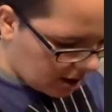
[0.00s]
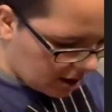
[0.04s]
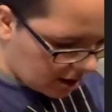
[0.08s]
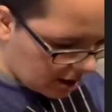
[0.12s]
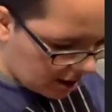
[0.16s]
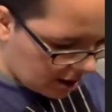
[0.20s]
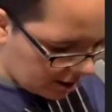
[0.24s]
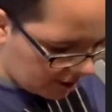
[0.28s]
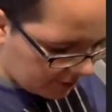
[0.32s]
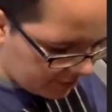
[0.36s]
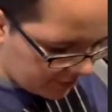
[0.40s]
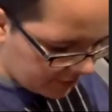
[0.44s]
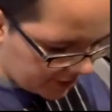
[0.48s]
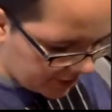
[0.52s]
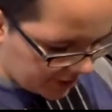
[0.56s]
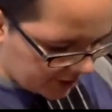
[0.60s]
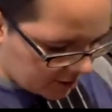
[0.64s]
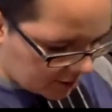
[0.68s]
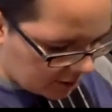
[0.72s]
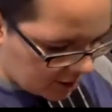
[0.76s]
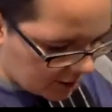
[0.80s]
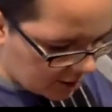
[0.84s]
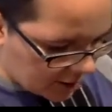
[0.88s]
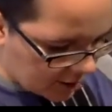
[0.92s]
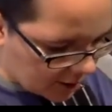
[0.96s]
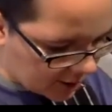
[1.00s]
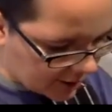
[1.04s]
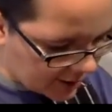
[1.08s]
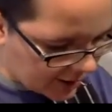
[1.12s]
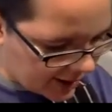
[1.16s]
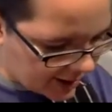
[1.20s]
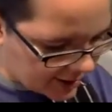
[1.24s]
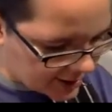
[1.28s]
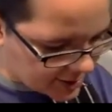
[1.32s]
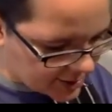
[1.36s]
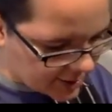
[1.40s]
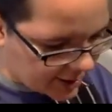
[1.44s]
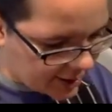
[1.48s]
of it on our
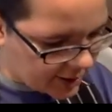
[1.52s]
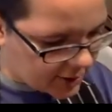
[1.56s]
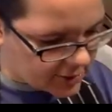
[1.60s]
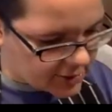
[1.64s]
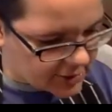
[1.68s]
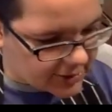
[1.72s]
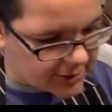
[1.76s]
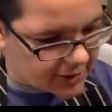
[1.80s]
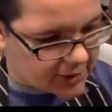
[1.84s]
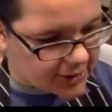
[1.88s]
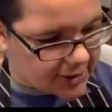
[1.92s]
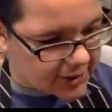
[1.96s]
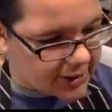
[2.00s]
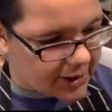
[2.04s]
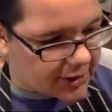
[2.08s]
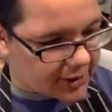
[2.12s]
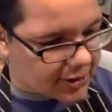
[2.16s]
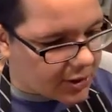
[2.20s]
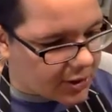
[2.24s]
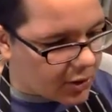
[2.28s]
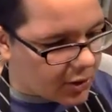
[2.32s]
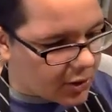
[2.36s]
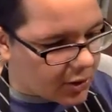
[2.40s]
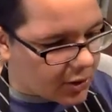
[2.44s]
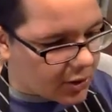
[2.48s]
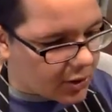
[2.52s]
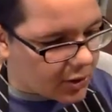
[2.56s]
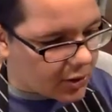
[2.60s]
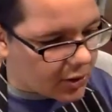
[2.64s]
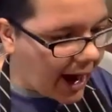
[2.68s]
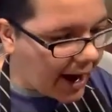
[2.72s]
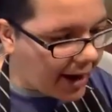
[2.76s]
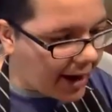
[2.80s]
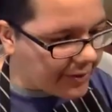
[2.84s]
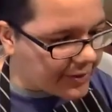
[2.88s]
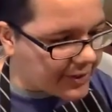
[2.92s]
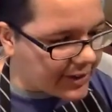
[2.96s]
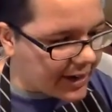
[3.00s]
cast iron skillet. Now, you don't
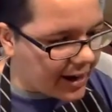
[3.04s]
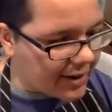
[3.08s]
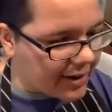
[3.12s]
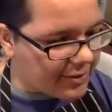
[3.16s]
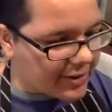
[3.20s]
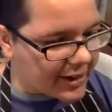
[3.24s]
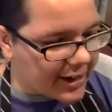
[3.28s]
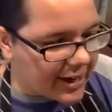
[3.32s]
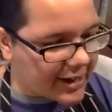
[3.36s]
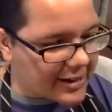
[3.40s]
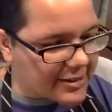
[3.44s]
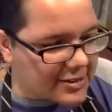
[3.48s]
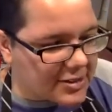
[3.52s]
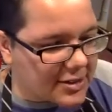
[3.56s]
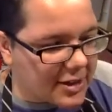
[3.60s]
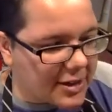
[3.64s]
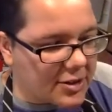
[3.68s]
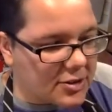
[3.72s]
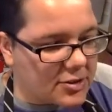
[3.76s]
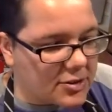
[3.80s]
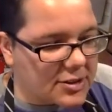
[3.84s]
have to have a cast iron